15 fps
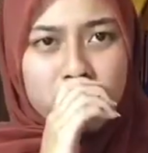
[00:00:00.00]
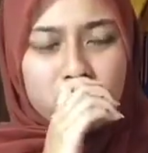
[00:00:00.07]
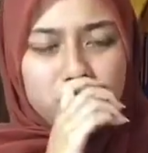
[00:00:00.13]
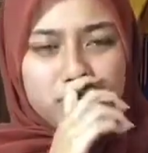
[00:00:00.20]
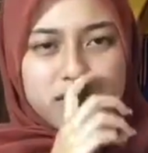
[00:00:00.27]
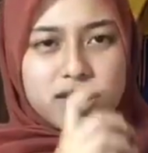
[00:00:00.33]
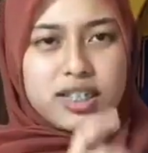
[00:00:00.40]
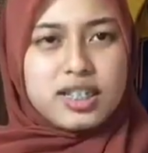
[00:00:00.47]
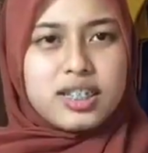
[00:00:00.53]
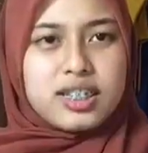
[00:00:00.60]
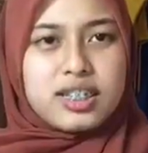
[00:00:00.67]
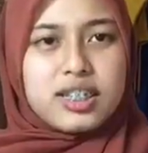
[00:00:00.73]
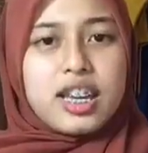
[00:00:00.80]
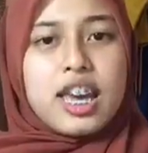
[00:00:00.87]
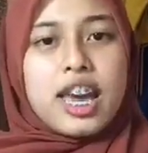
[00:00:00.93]
what's
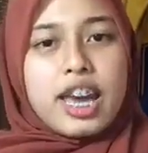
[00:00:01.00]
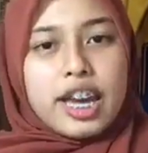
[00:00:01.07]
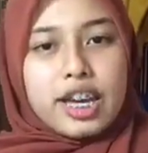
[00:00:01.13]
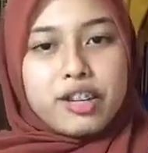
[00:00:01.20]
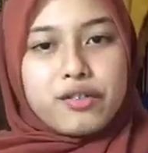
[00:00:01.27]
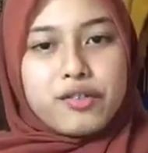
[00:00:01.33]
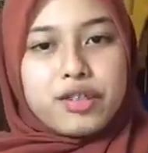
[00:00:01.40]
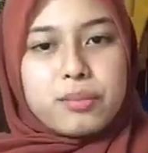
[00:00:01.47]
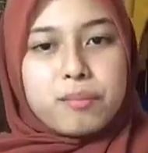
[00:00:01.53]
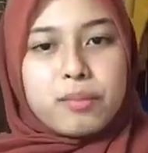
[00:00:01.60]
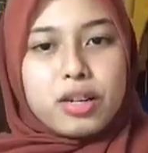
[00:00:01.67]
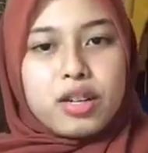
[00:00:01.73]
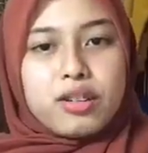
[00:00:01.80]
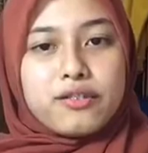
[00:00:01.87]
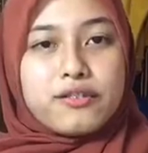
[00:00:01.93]
the adverb
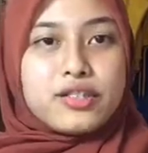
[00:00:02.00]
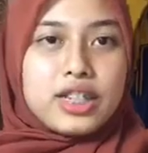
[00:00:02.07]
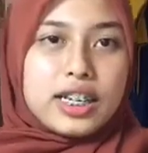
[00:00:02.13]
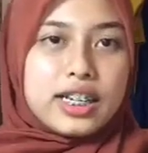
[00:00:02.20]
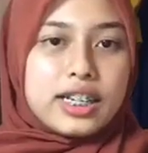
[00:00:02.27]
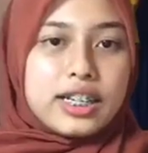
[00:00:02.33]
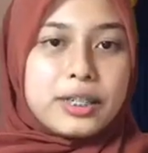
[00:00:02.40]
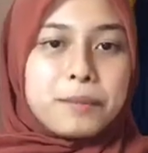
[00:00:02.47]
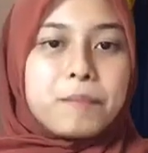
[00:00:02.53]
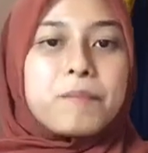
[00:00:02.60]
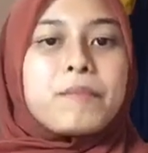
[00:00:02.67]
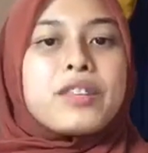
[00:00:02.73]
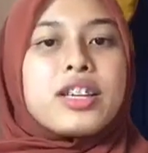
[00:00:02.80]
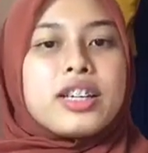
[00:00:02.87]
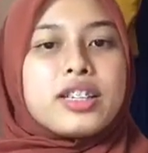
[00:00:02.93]
of time,
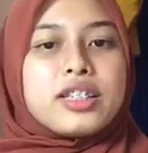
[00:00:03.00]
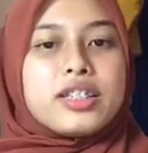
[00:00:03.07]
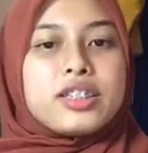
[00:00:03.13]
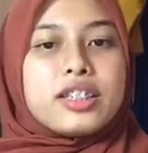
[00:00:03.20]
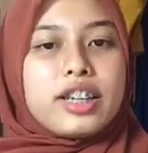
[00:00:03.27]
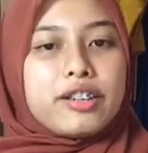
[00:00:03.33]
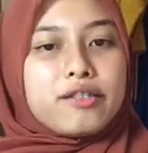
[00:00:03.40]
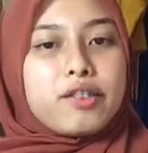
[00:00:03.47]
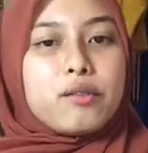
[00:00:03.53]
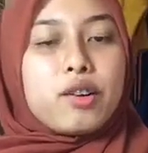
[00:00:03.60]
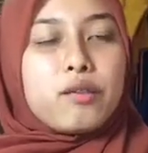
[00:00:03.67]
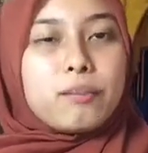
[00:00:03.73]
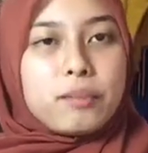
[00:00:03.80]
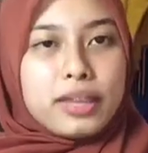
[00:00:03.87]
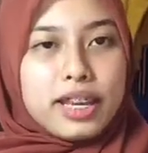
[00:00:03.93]
the adverb
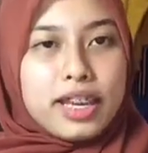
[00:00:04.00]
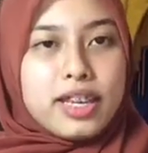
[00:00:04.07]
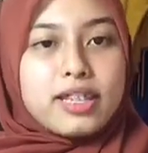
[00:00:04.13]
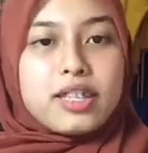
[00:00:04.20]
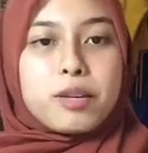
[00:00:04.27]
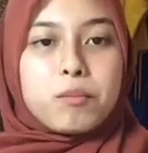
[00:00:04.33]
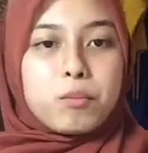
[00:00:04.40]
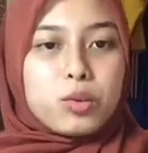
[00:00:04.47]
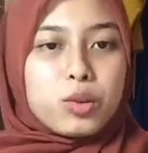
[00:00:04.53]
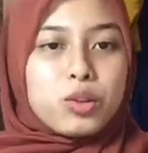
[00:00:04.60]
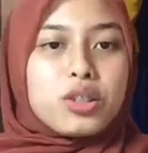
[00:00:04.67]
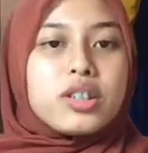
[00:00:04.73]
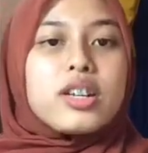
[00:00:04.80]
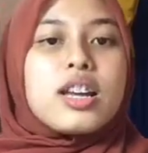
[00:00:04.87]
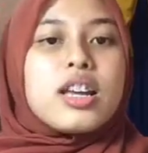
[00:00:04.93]
of place, and
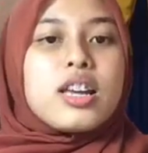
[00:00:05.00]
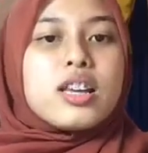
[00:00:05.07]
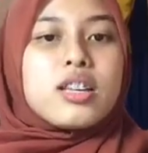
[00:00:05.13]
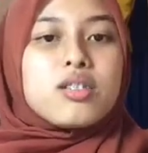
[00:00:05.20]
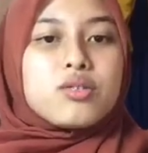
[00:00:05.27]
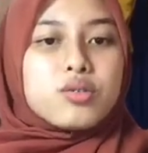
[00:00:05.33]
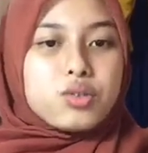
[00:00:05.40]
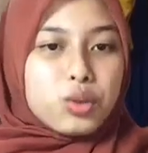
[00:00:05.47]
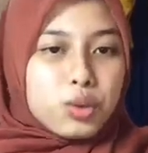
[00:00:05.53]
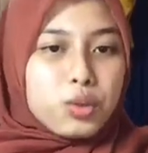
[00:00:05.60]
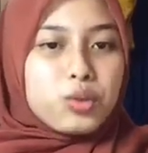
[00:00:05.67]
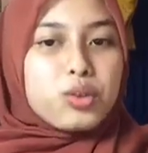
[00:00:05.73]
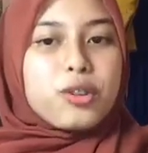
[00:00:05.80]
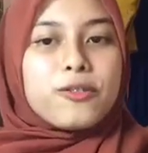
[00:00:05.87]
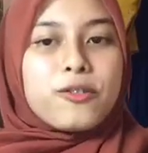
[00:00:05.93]
more. So
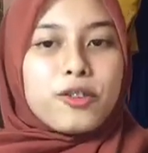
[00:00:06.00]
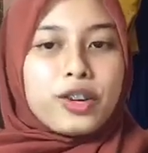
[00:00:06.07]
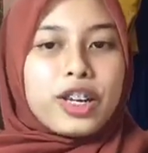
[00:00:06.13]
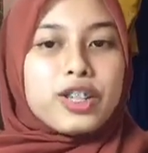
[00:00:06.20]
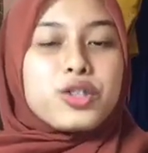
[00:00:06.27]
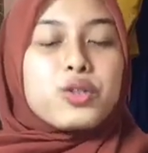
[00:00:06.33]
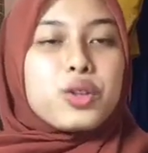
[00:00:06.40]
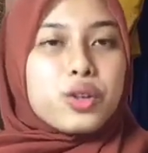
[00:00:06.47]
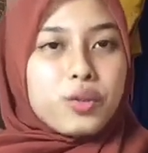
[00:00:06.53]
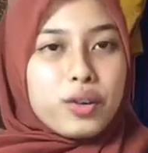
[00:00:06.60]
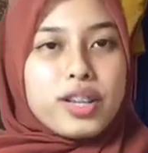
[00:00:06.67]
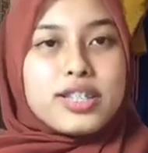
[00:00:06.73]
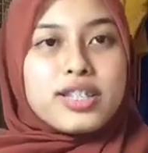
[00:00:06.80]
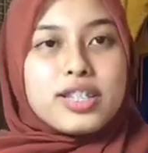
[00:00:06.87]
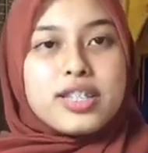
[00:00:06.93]
don't forget to
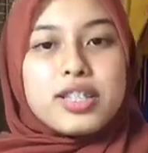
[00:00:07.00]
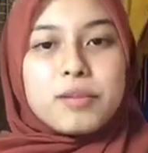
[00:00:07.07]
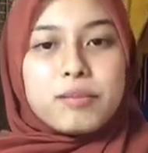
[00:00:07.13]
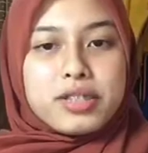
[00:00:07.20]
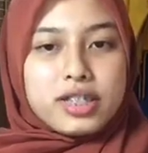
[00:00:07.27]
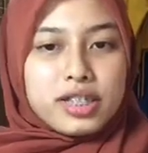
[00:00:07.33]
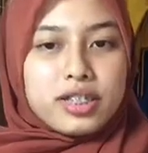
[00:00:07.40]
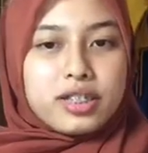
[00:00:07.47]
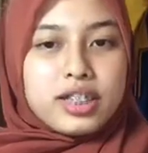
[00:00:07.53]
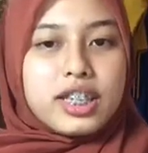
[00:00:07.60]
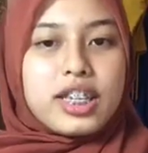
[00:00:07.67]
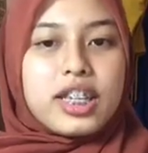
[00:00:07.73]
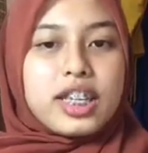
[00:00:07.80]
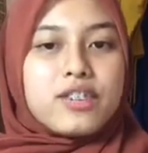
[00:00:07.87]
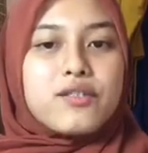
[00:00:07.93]
arrange
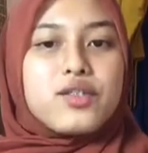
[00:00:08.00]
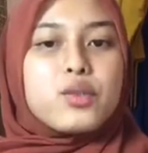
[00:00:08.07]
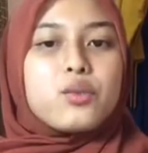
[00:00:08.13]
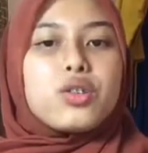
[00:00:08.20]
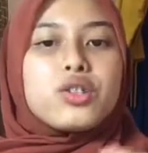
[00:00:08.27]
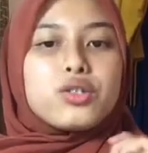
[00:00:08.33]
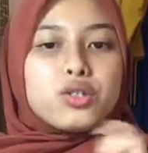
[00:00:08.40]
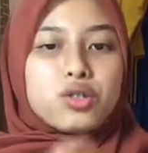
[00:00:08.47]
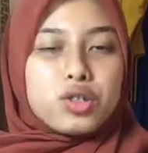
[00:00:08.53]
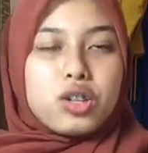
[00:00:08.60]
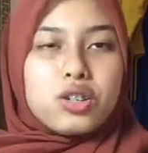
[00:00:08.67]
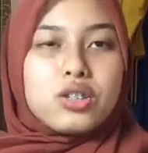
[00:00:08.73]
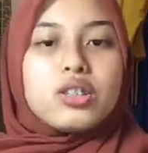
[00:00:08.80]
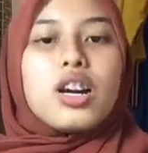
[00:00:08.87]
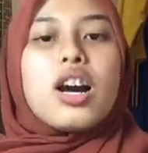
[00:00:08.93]
systematically if you want to
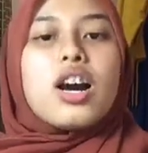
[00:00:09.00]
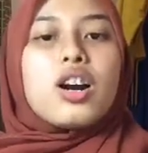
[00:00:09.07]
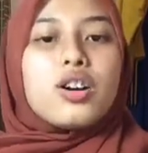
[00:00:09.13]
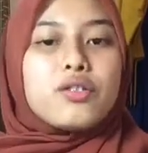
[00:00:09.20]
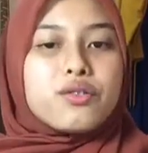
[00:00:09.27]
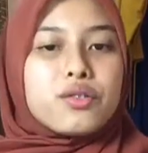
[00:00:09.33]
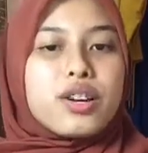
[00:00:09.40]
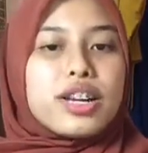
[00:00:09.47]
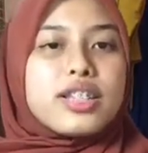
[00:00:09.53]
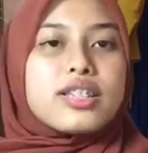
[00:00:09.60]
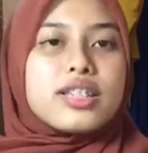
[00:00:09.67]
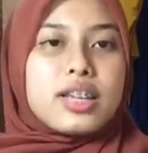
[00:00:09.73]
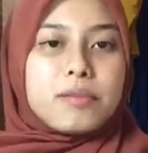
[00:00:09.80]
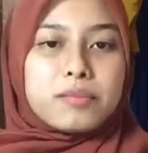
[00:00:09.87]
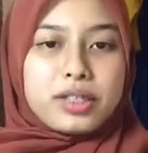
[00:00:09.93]
talk or write
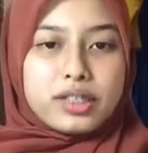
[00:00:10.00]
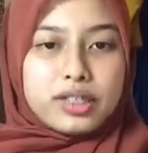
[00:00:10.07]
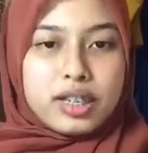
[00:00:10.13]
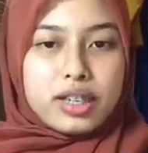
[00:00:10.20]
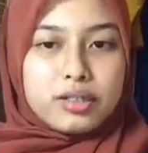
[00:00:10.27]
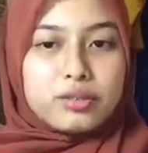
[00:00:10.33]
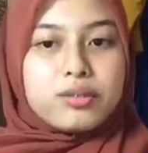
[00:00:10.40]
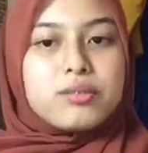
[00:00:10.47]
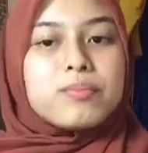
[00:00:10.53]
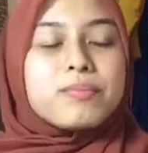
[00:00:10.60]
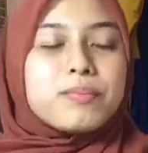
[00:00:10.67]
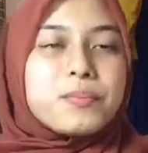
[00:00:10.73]
something down.